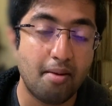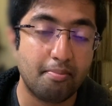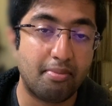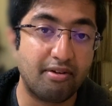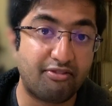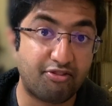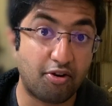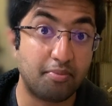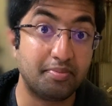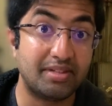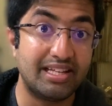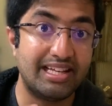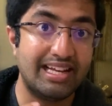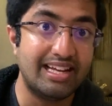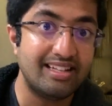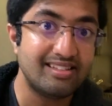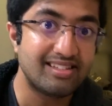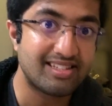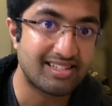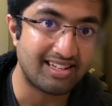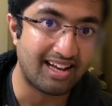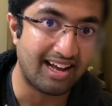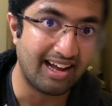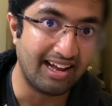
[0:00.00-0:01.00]
But from the
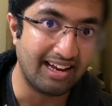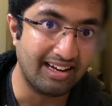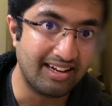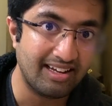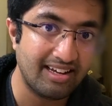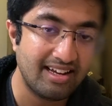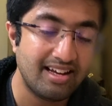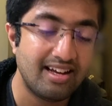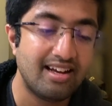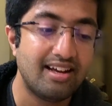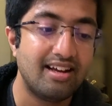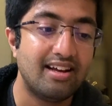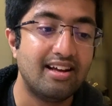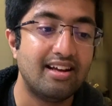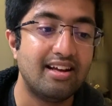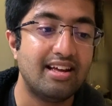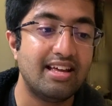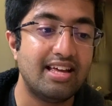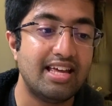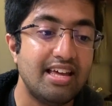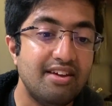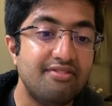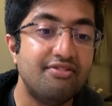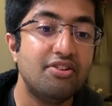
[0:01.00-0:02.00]
inside,
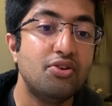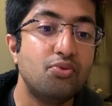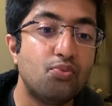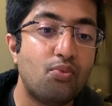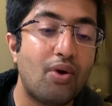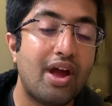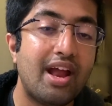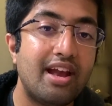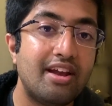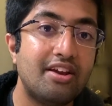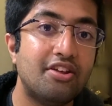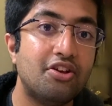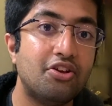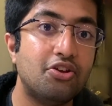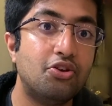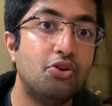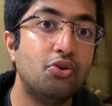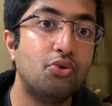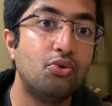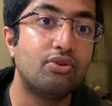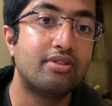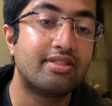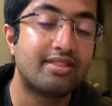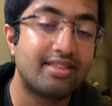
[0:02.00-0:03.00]
even when
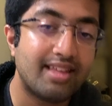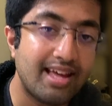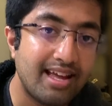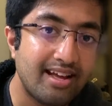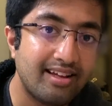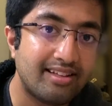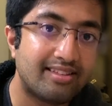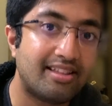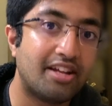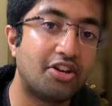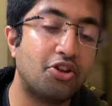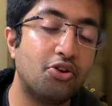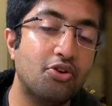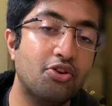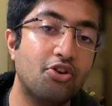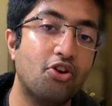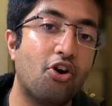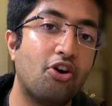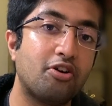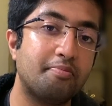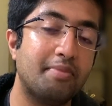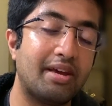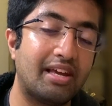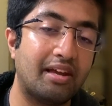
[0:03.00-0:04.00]
you think that you're
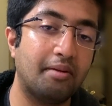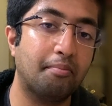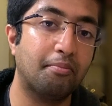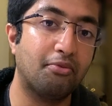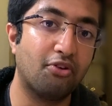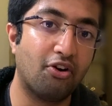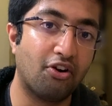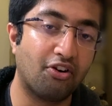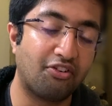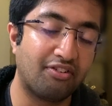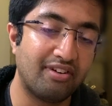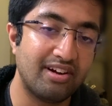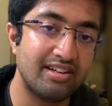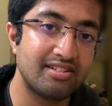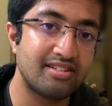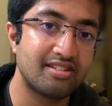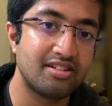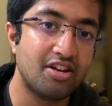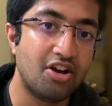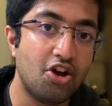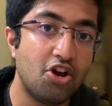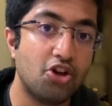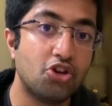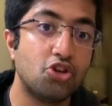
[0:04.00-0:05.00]
not making
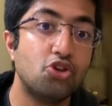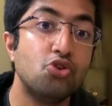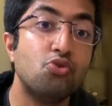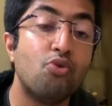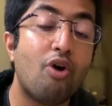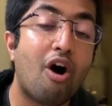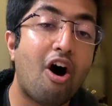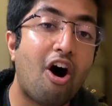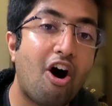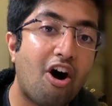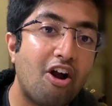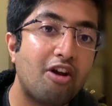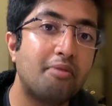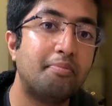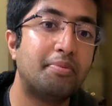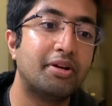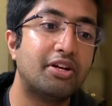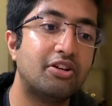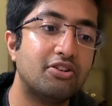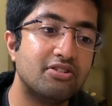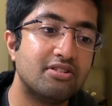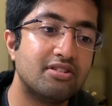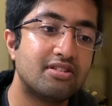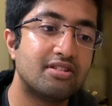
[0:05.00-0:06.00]
progress, you are,
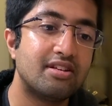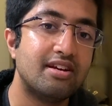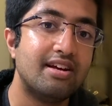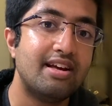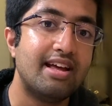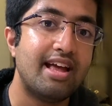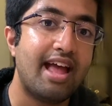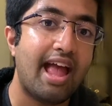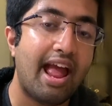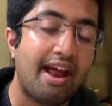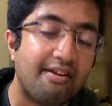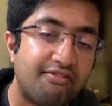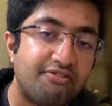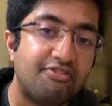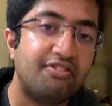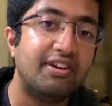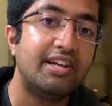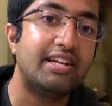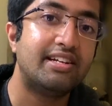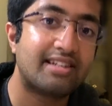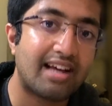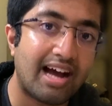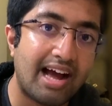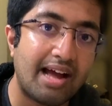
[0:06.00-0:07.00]
because
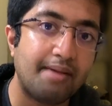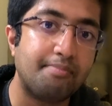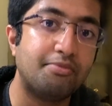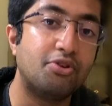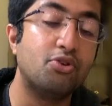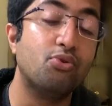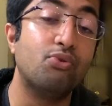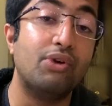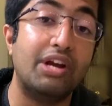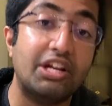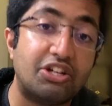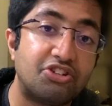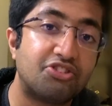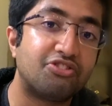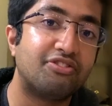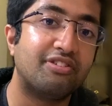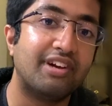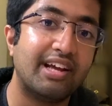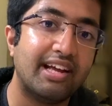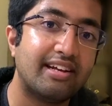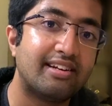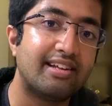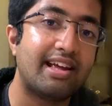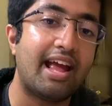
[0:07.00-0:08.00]
every time you
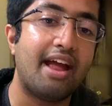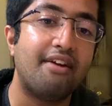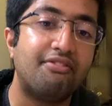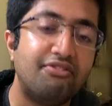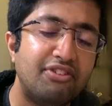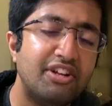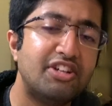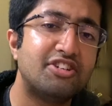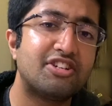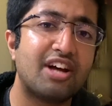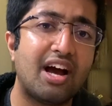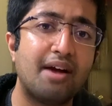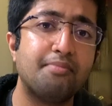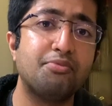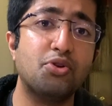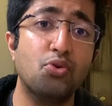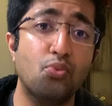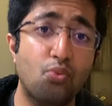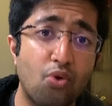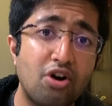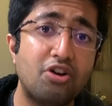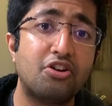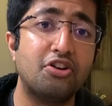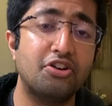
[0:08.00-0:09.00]
iterate, every time
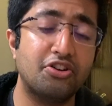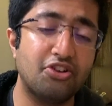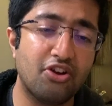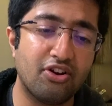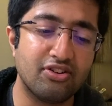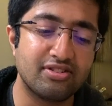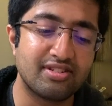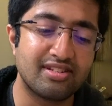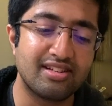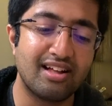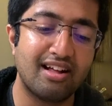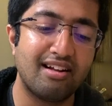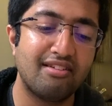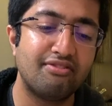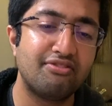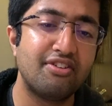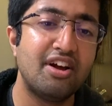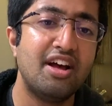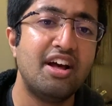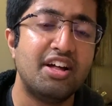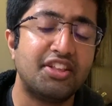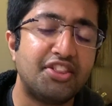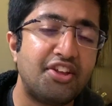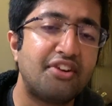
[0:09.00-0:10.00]
you work on yourself,
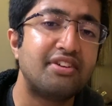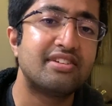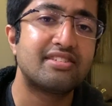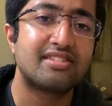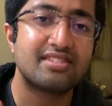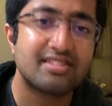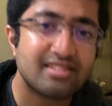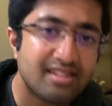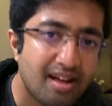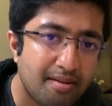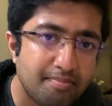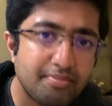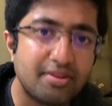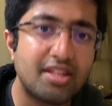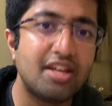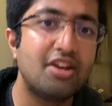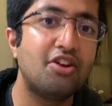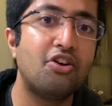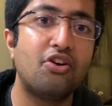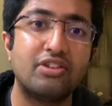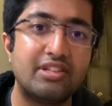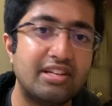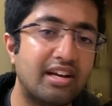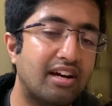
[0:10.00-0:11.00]
there is
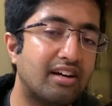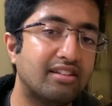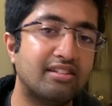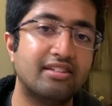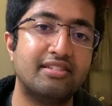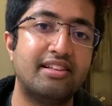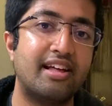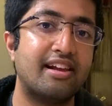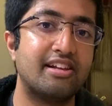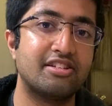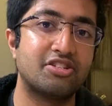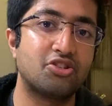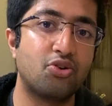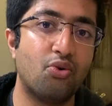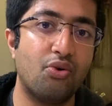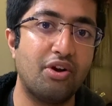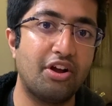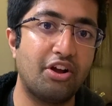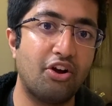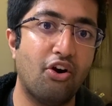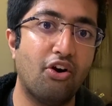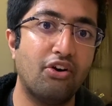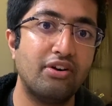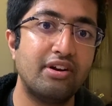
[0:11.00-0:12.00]
something or the other that is
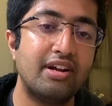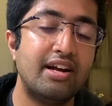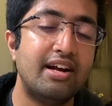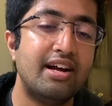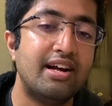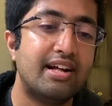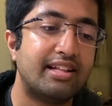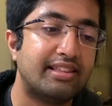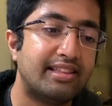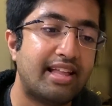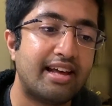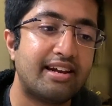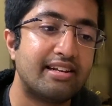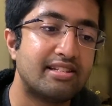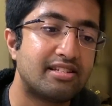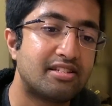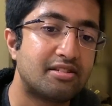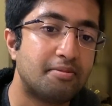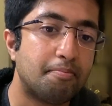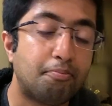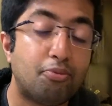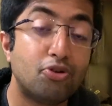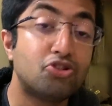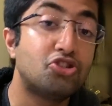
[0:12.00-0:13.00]
going on that
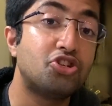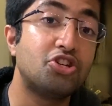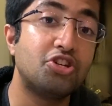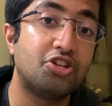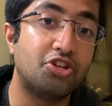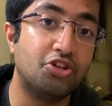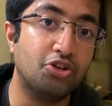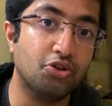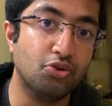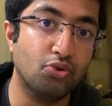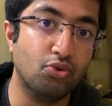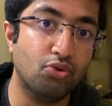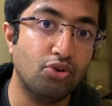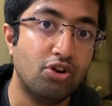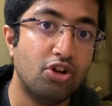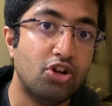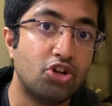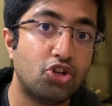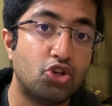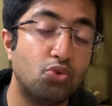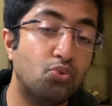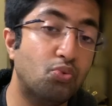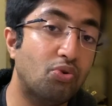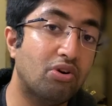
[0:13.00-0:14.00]
is pushing you
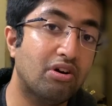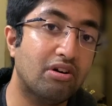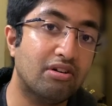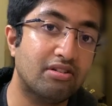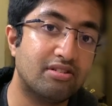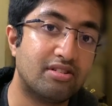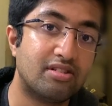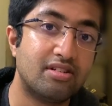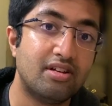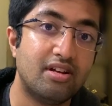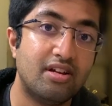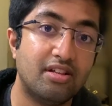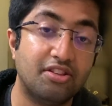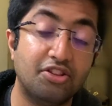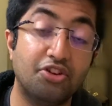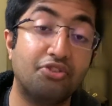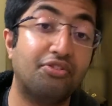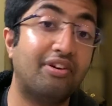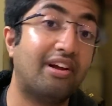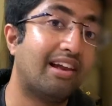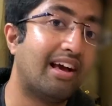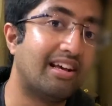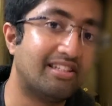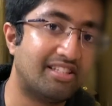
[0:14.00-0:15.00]
towards the
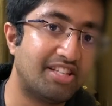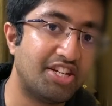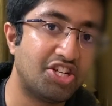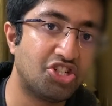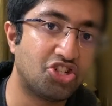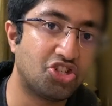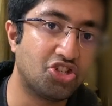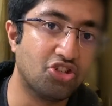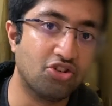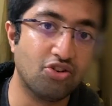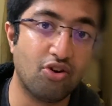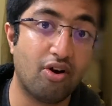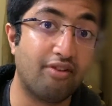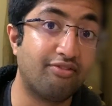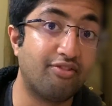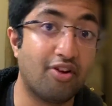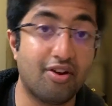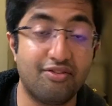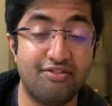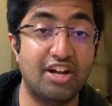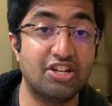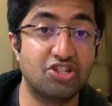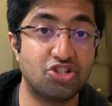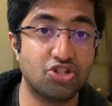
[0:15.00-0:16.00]
realization of
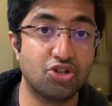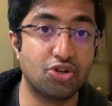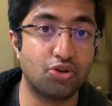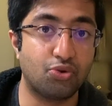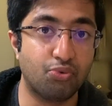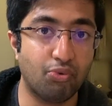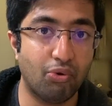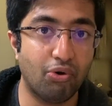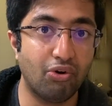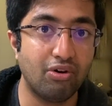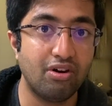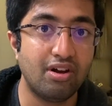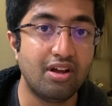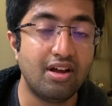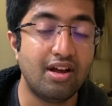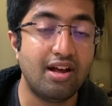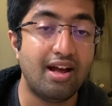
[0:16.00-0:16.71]
your eventual goal.